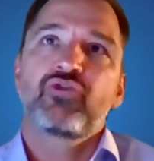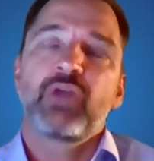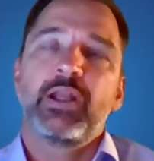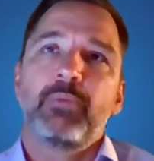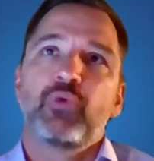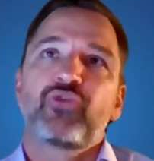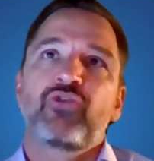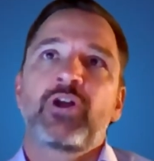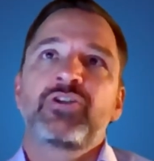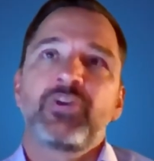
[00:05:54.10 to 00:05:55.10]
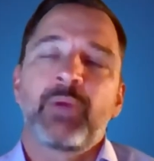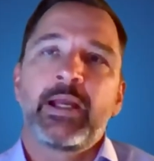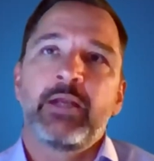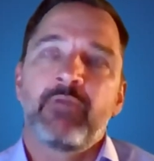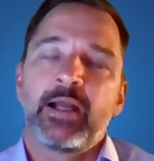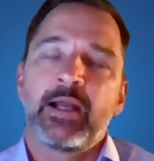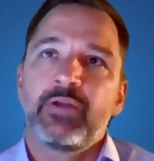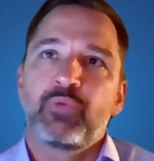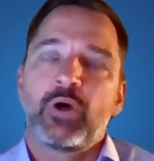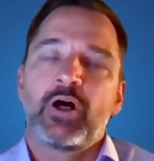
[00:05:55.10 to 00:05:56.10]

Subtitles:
in a more structured way around what